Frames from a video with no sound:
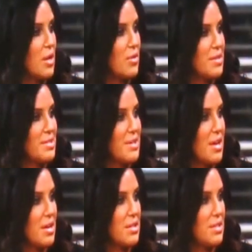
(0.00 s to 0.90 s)
And I go, that's
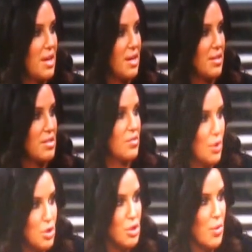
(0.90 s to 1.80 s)
not a date. That's
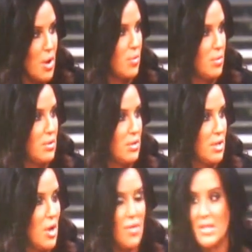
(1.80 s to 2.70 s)
virtual.
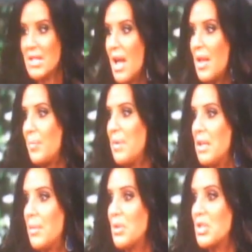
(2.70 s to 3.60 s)
You know, that's not like
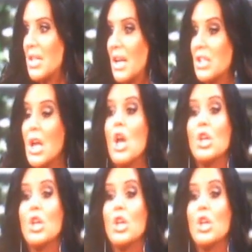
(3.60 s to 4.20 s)
meeting the person again.